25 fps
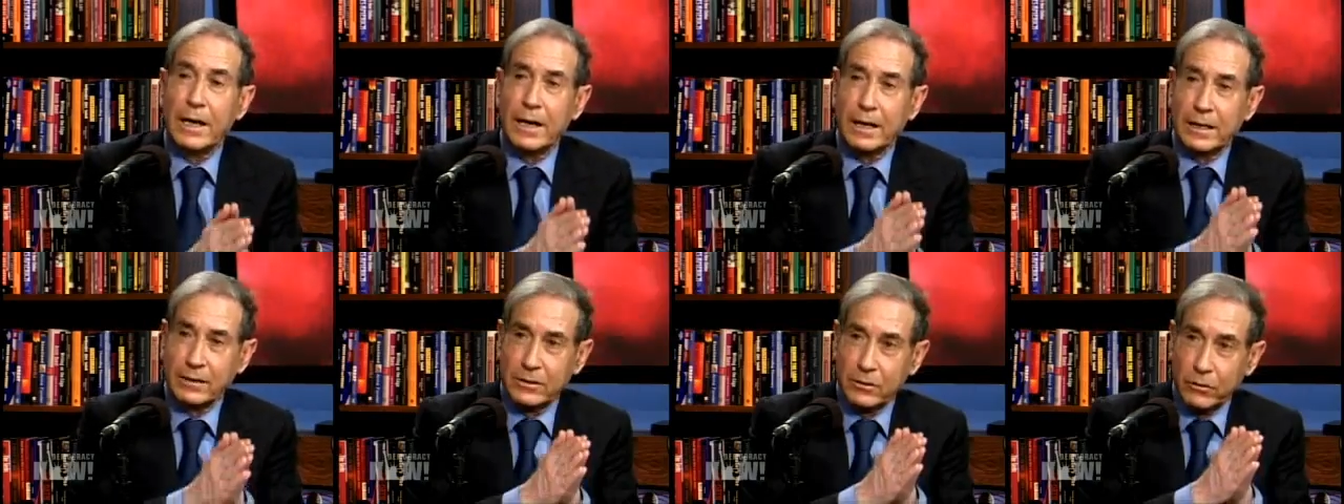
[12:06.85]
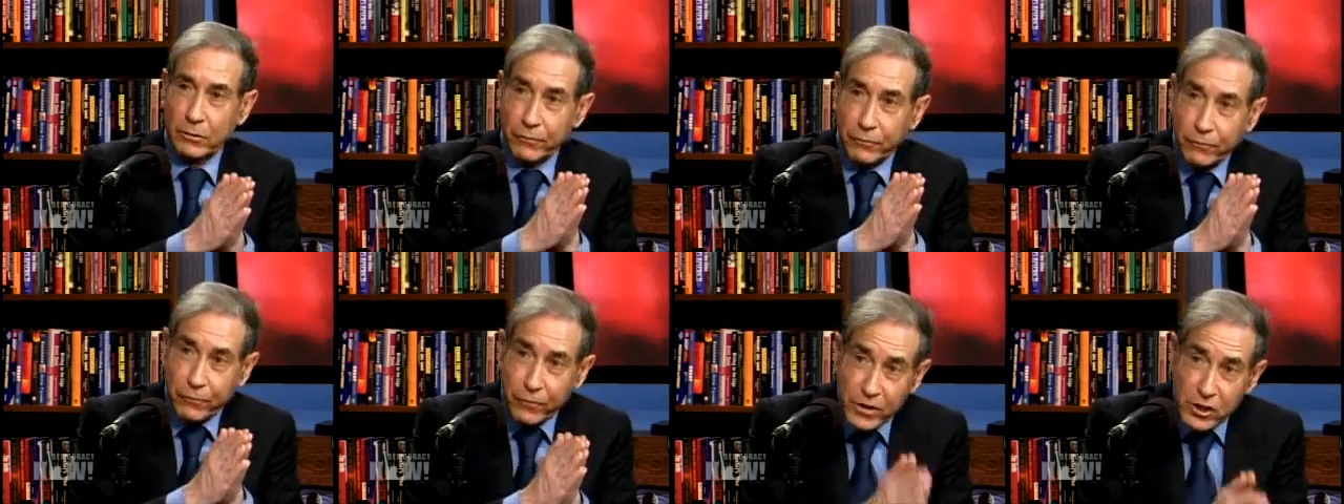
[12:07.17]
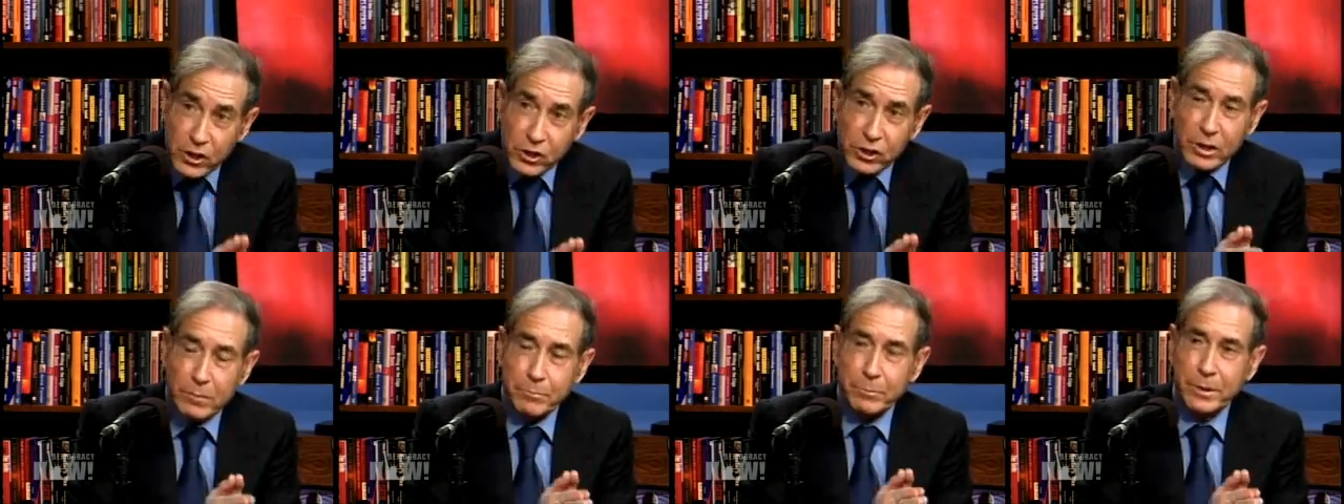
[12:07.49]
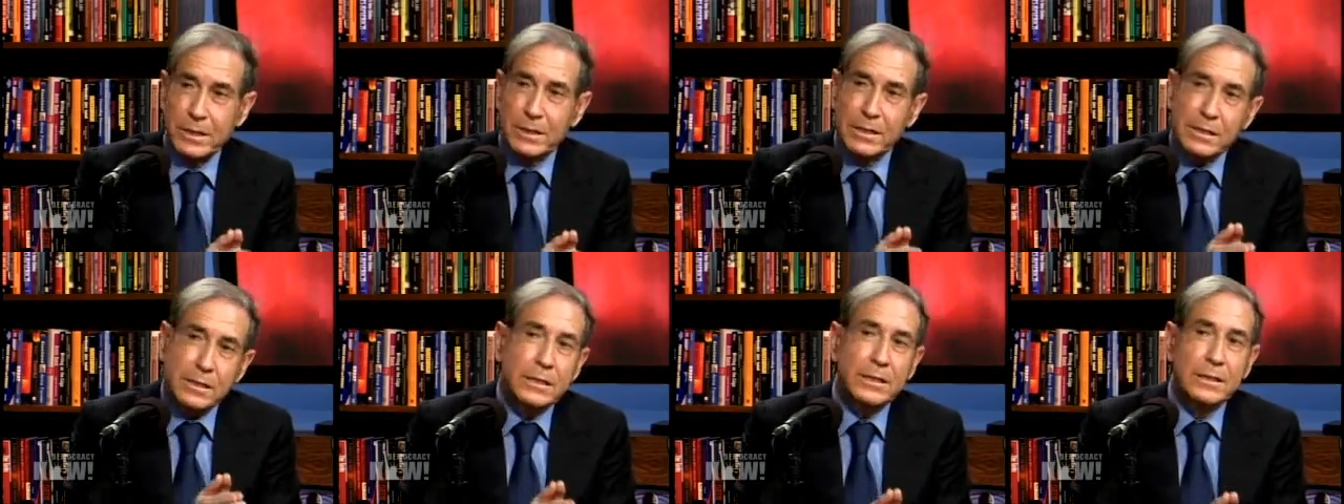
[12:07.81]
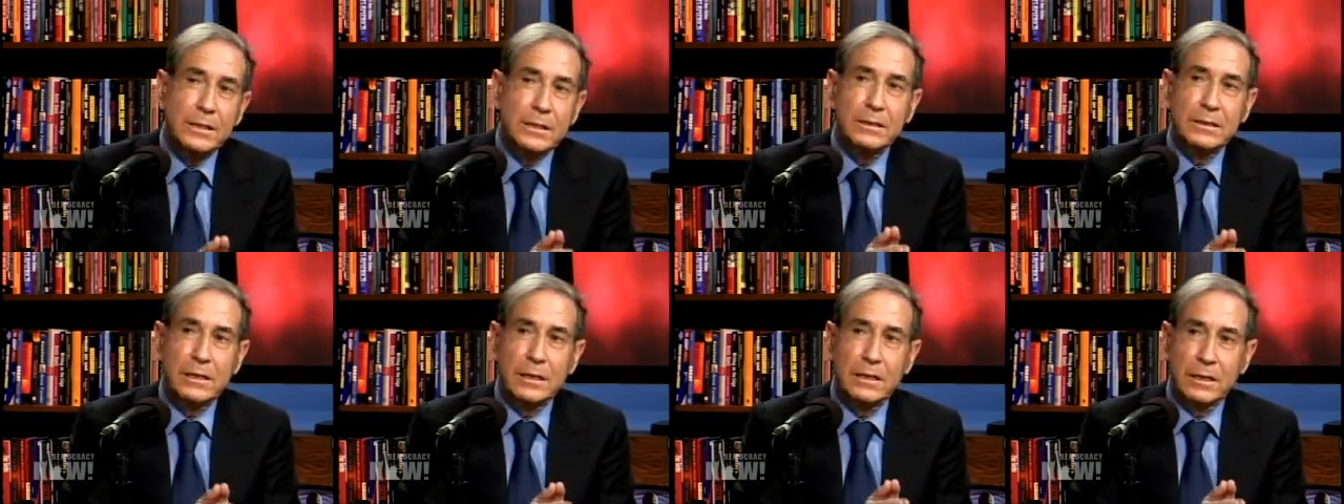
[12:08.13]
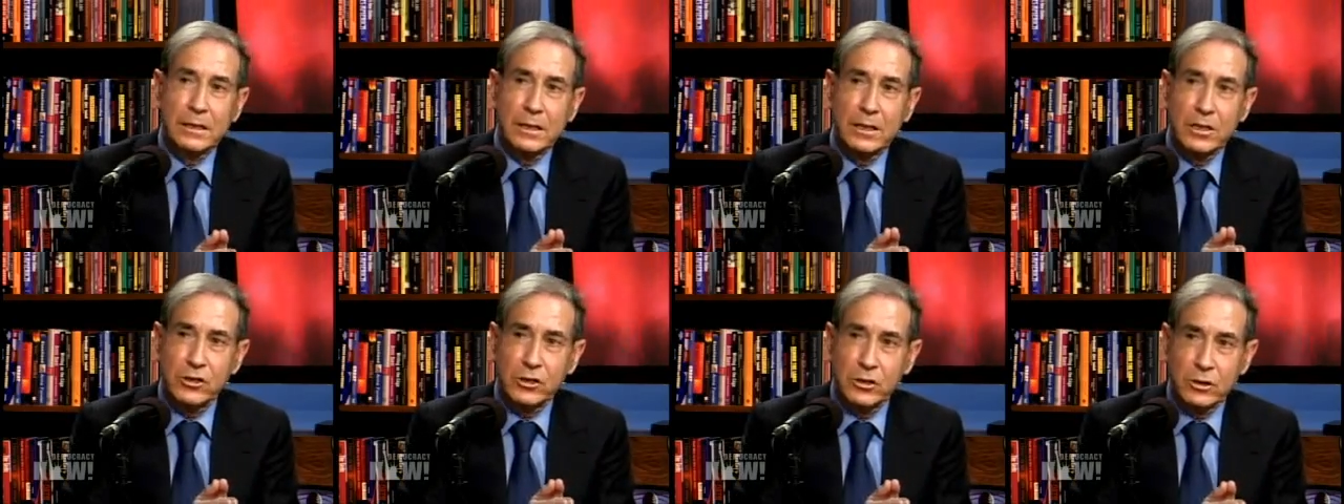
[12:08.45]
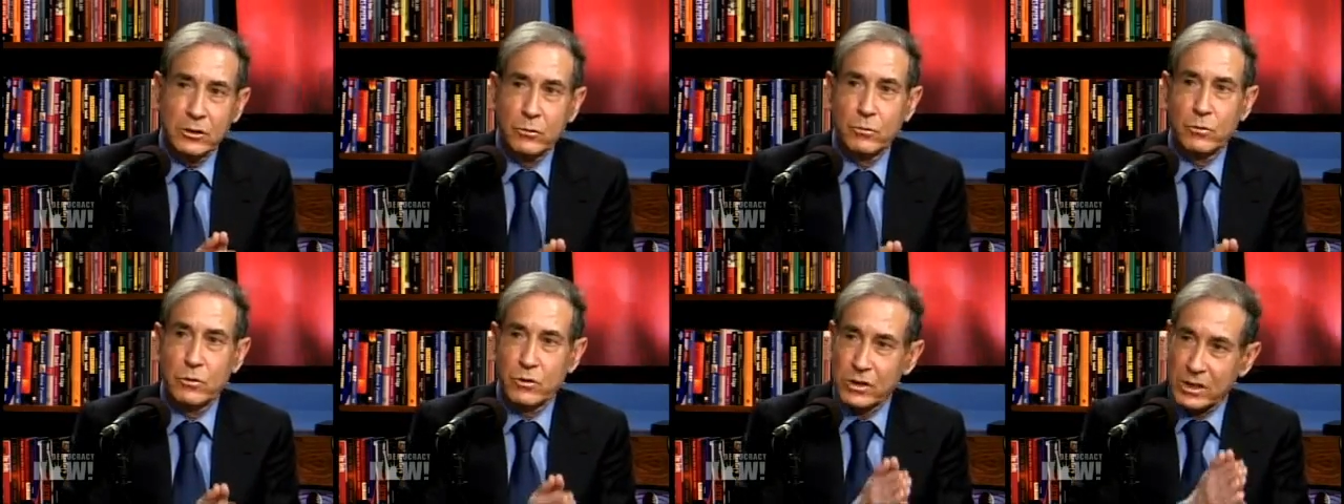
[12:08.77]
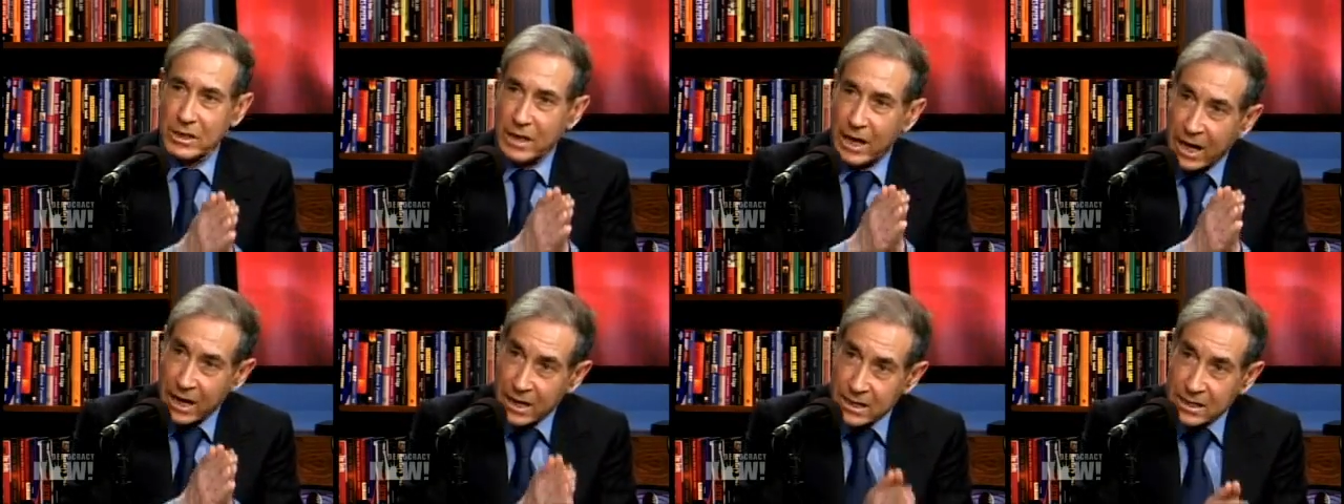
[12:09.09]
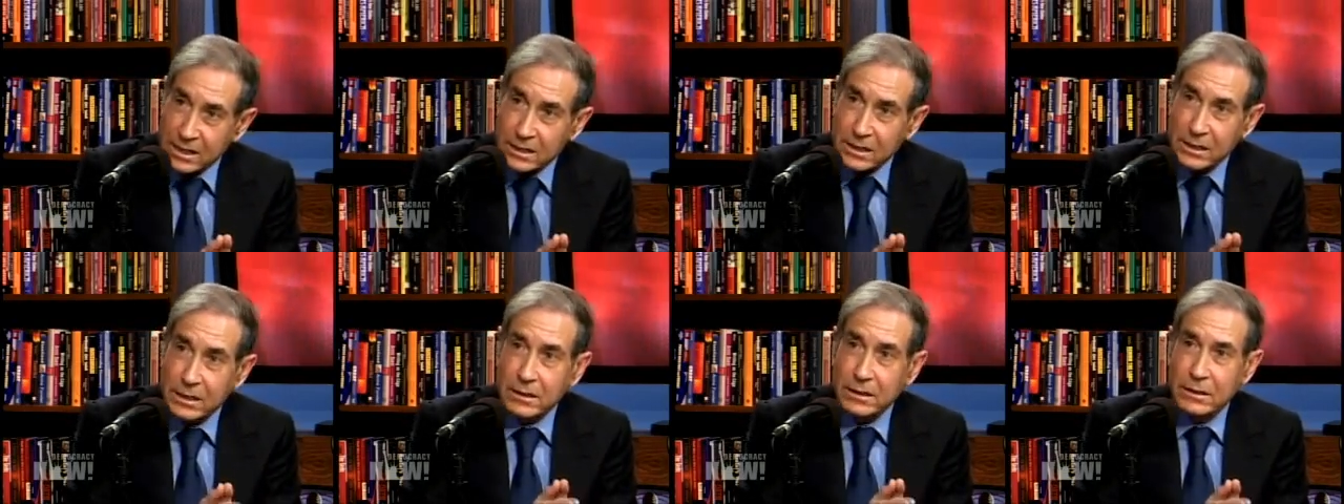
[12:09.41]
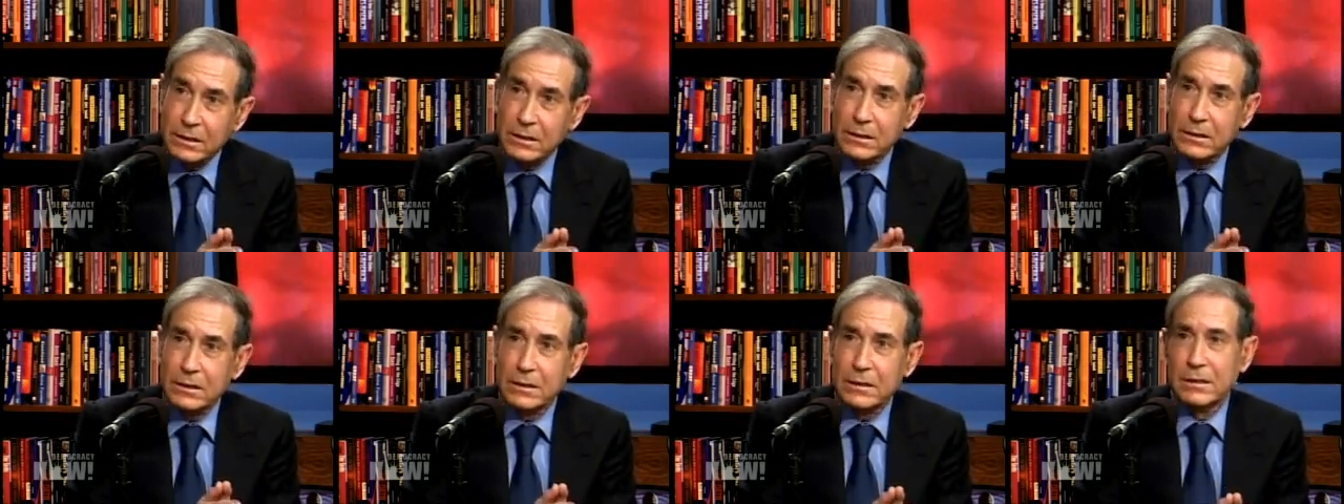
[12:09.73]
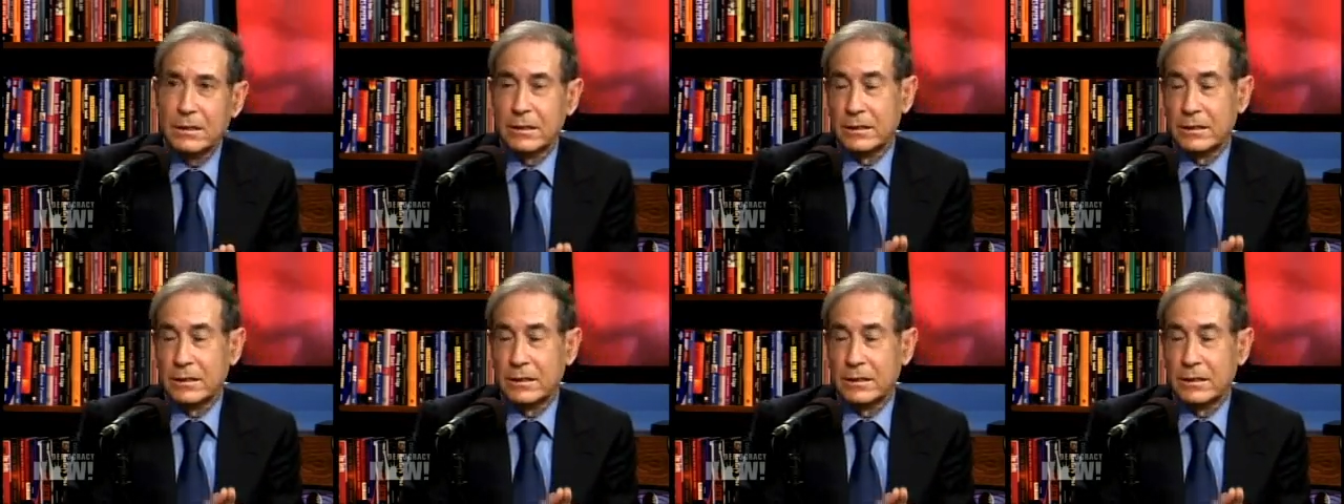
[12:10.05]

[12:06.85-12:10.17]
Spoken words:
And the official Palestinian delegation was asking